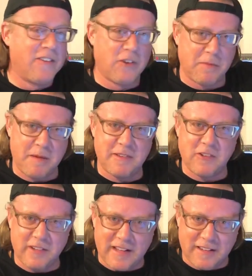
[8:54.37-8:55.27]
Normally I've been
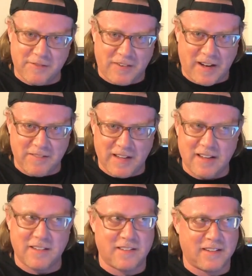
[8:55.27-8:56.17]
doing that in 5
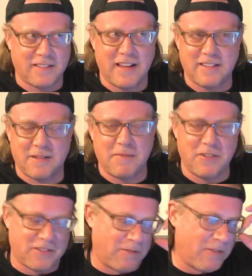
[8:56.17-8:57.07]
days, 6 days at
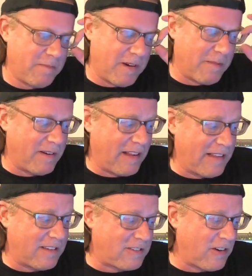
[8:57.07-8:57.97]
most on one beer, but I
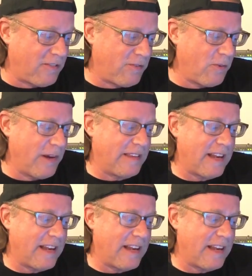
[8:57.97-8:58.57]
let this go a full week.